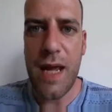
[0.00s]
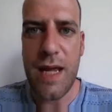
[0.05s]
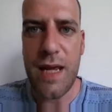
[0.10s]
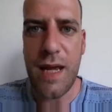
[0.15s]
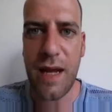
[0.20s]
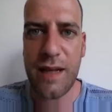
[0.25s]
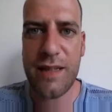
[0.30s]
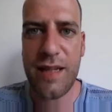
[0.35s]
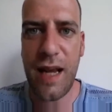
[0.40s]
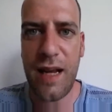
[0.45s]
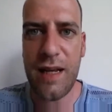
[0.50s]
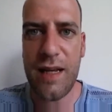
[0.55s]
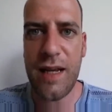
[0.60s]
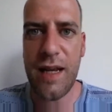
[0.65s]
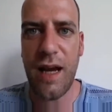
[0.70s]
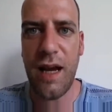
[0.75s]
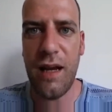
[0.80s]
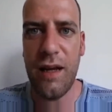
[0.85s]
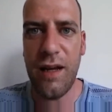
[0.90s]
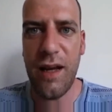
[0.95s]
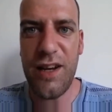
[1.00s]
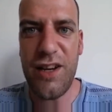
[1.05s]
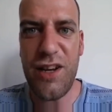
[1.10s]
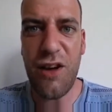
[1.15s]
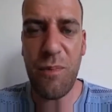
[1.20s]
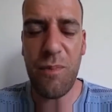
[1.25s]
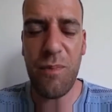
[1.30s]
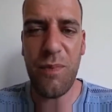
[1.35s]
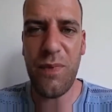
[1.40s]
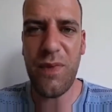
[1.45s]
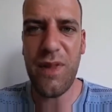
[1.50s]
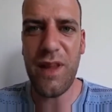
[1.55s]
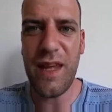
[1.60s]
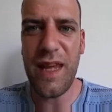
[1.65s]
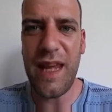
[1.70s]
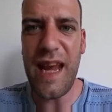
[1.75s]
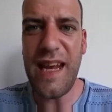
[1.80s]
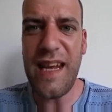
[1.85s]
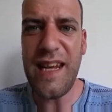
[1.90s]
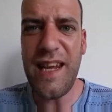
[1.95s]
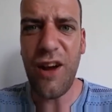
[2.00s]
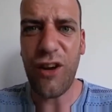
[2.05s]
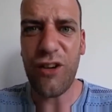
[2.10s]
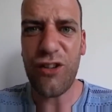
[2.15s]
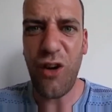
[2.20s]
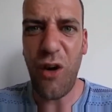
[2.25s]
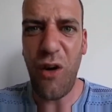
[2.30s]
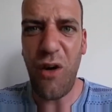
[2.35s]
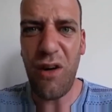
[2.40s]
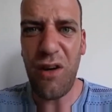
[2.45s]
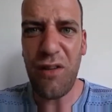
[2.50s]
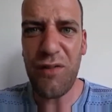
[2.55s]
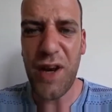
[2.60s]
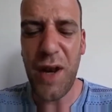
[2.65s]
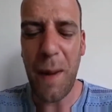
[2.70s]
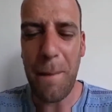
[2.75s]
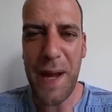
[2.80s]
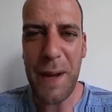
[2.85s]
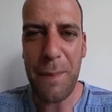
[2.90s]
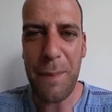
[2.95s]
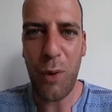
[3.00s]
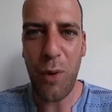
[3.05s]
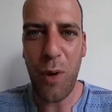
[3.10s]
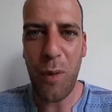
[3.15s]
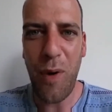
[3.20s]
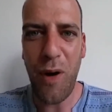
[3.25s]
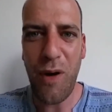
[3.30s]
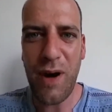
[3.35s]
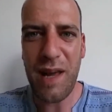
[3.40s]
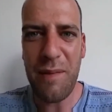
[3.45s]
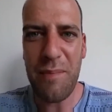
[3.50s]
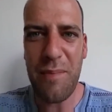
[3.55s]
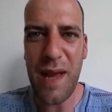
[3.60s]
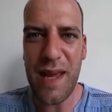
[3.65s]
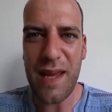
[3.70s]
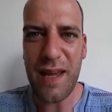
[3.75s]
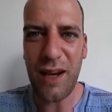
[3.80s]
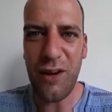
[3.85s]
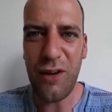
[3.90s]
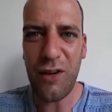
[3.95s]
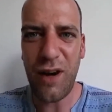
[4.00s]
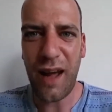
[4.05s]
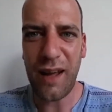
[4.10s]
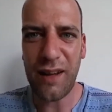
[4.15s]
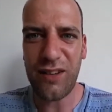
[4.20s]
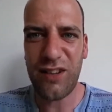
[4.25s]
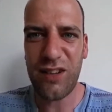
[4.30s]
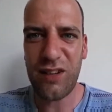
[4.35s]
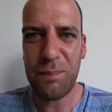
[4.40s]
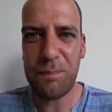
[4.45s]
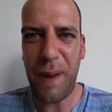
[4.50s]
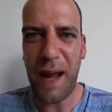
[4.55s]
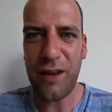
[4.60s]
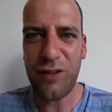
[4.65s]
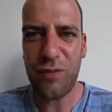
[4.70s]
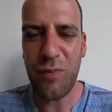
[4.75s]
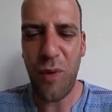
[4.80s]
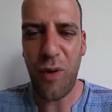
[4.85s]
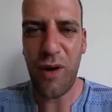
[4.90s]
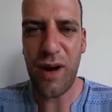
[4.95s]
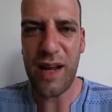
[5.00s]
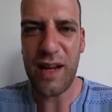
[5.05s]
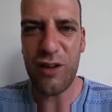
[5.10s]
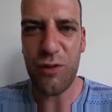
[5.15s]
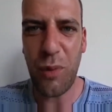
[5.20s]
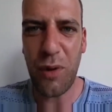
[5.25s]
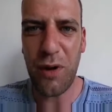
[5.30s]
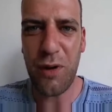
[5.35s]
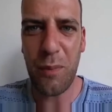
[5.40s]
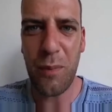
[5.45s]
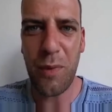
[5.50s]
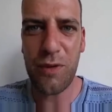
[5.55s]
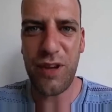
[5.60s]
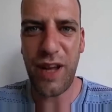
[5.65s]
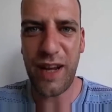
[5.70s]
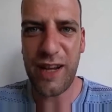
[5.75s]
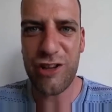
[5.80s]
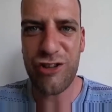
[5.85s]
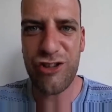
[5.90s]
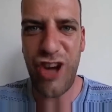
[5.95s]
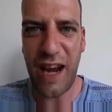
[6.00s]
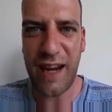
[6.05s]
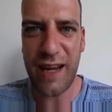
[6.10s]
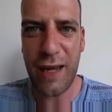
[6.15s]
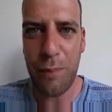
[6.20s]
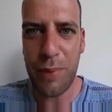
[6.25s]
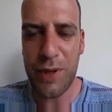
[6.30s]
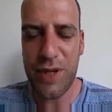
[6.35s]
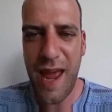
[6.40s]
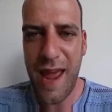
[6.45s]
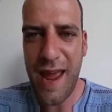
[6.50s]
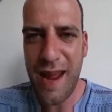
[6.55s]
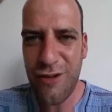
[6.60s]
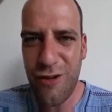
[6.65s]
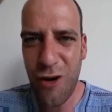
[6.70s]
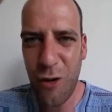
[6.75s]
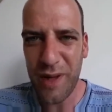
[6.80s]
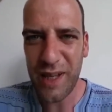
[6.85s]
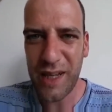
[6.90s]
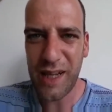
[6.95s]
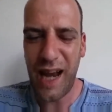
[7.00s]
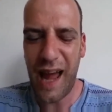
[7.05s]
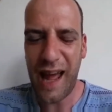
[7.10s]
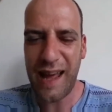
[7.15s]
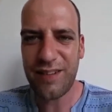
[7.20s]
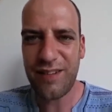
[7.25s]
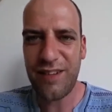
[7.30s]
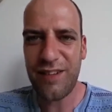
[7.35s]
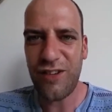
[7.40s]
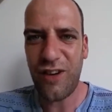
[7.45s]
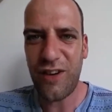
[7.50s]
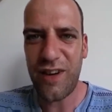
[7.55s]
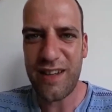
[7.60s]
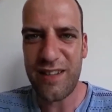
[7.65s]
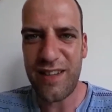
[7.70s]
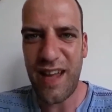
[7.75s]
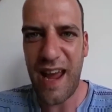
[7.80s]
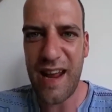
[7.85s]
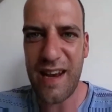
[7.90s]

me, I tell you. And you... Idiots, all of you, the people who are mocking me, you look like spasmoids. One of them looks like a jacket potato with glasses on his